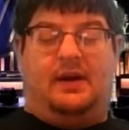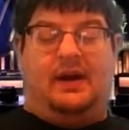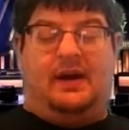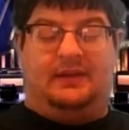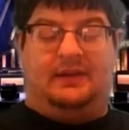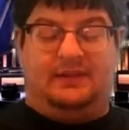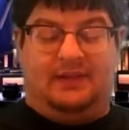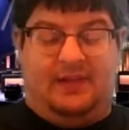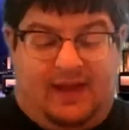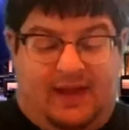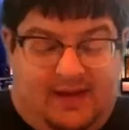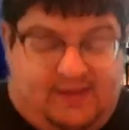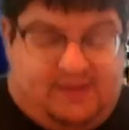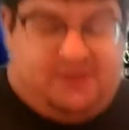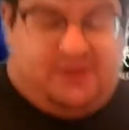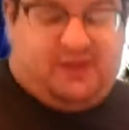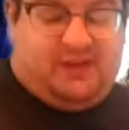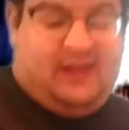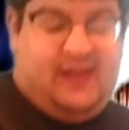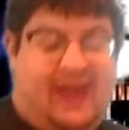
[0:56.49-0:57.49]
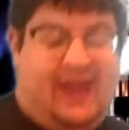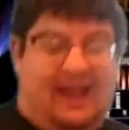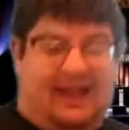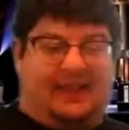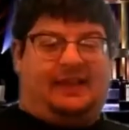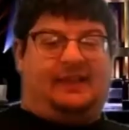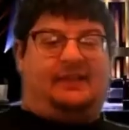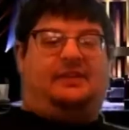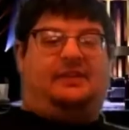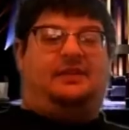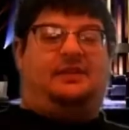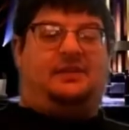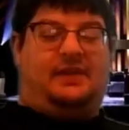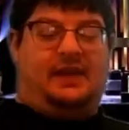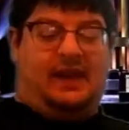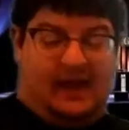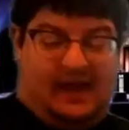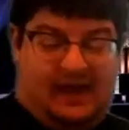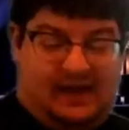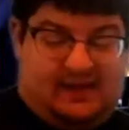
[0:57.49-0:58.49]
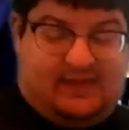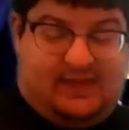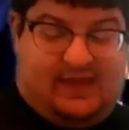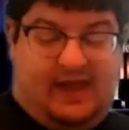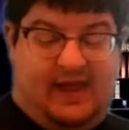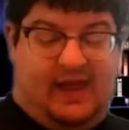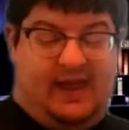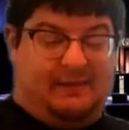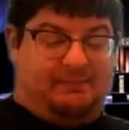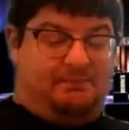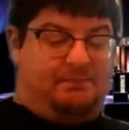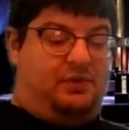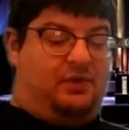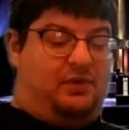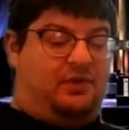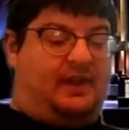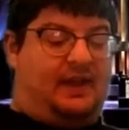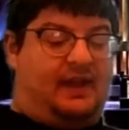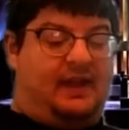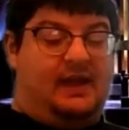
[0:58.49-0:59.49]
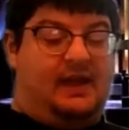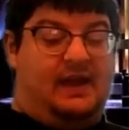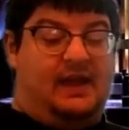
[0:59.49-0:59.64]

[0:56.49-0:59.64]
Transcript: Unlike the last two Cat in the Hat books,